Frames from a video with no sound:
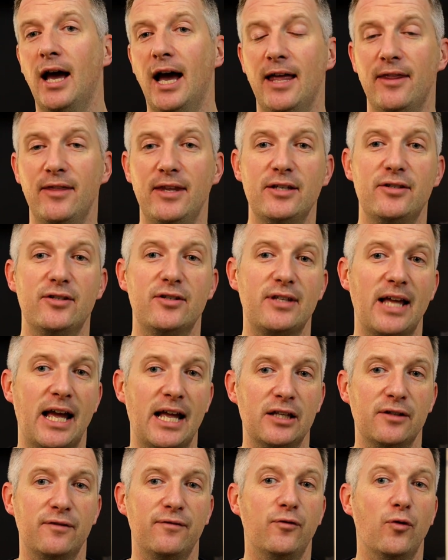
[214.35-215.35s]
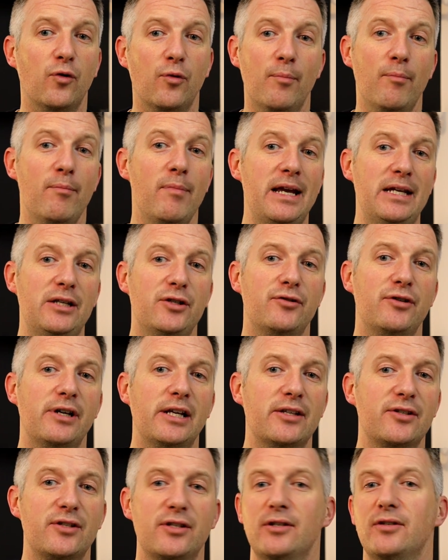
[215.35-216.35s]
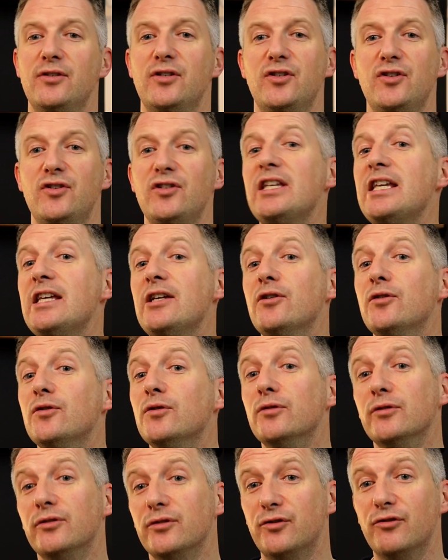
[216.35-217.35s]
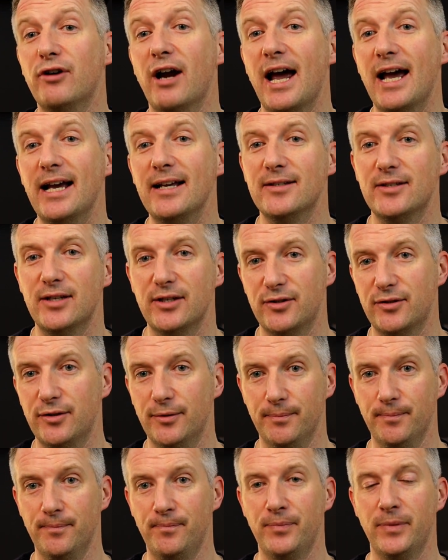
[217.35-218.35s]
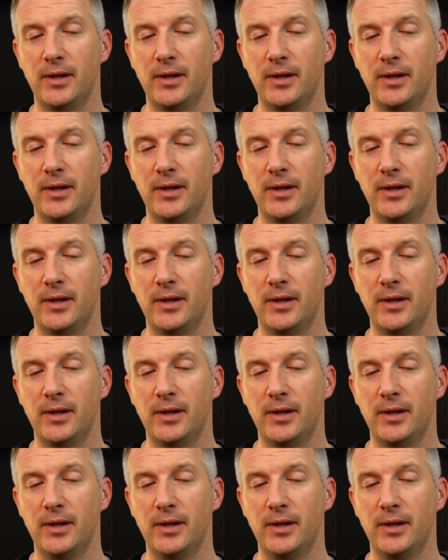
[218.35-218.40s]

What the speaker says: and this stands for Matrix Sealed Drag System.